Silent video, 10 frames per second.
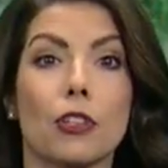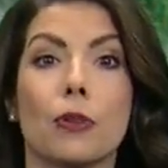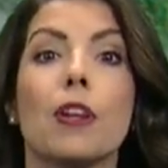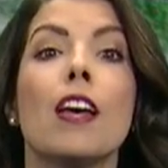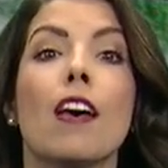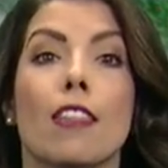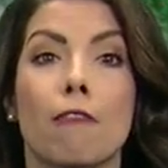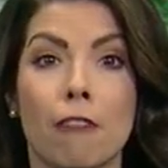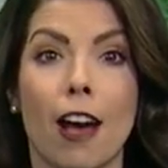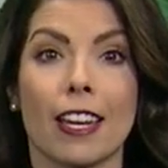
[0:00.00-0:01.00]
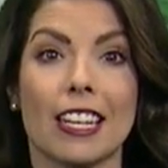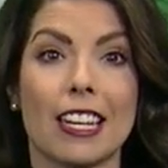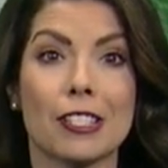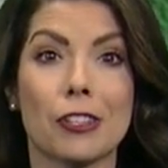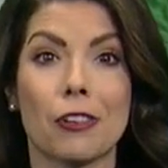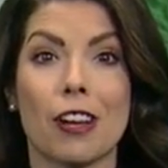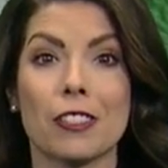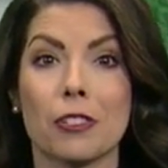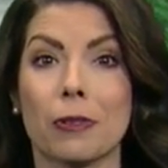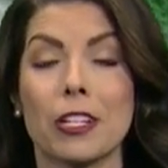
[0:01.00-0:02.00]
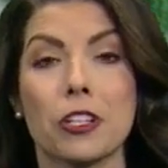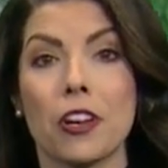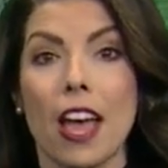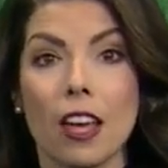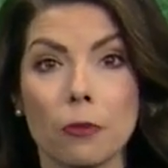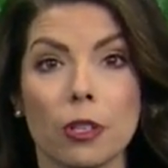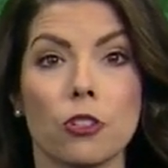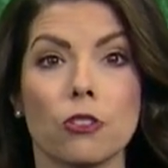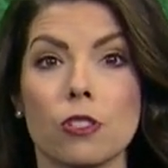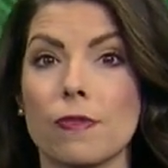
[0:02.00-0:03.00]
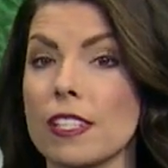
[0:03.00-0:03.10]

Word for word: to the fogginess across the region and reduced